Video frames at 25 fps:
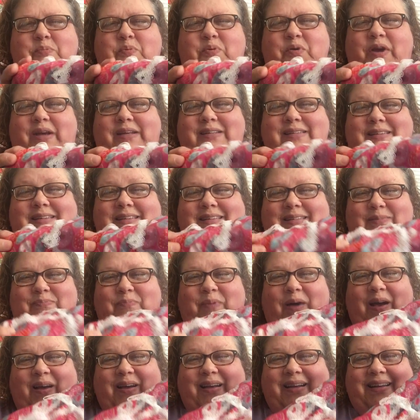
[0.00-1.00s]
precious
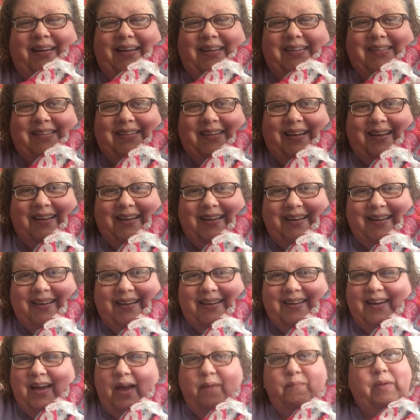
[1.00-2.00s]
pocket letter.
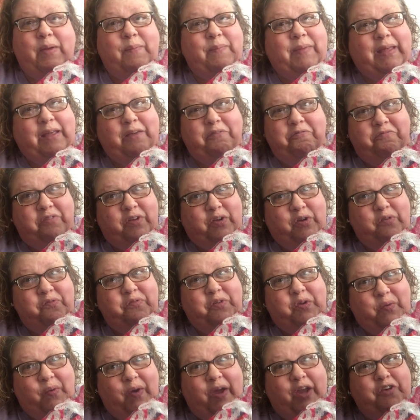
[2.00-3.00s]
I'm not making fun of
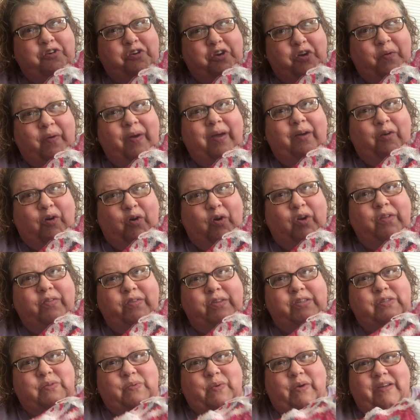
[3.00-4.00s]
you. I know how hard
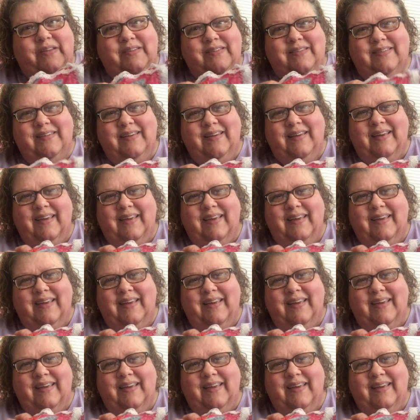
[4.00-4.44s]
this was.